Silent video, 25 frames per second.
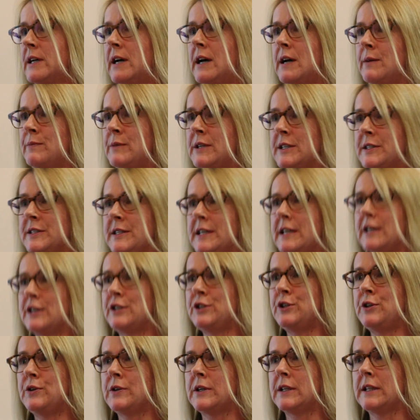time you see
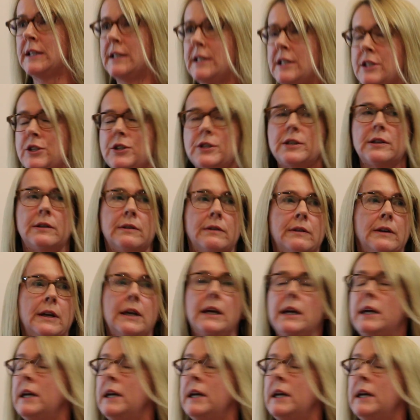a new clinician